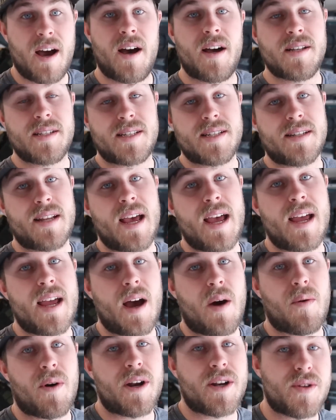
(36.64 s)
hunting today,
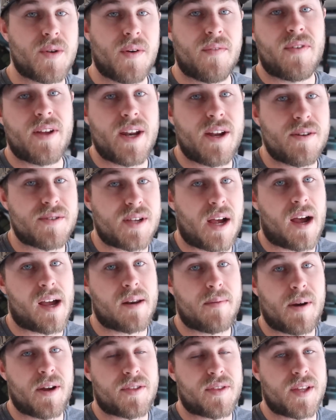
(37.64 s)
I wanna do a video
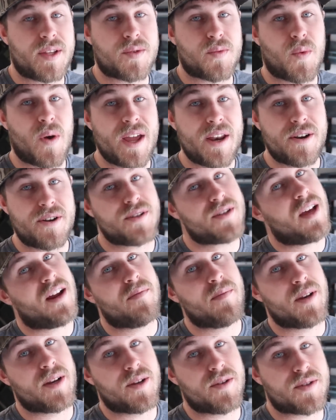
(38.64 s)
talking about these waders that
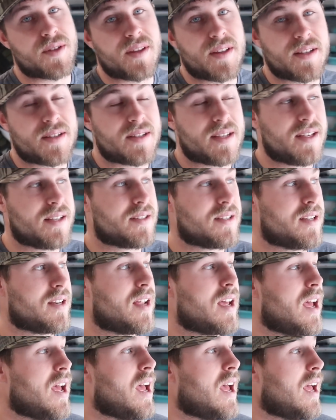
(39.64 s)
I've been using this season.
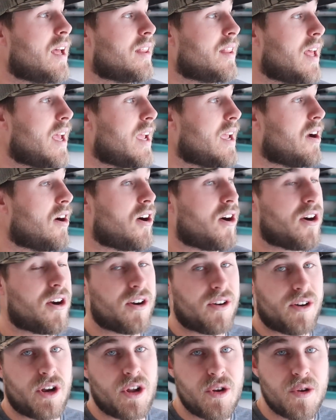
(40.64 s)
They
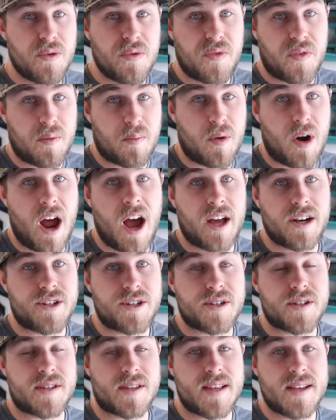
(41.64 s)
are new from
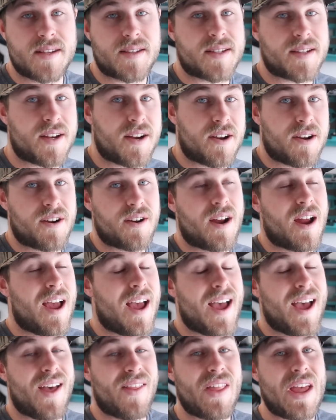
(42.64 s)
WADERS this year,
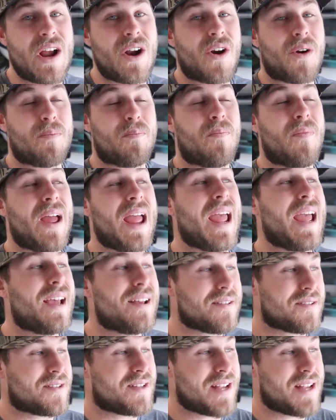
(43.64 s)
and they are hands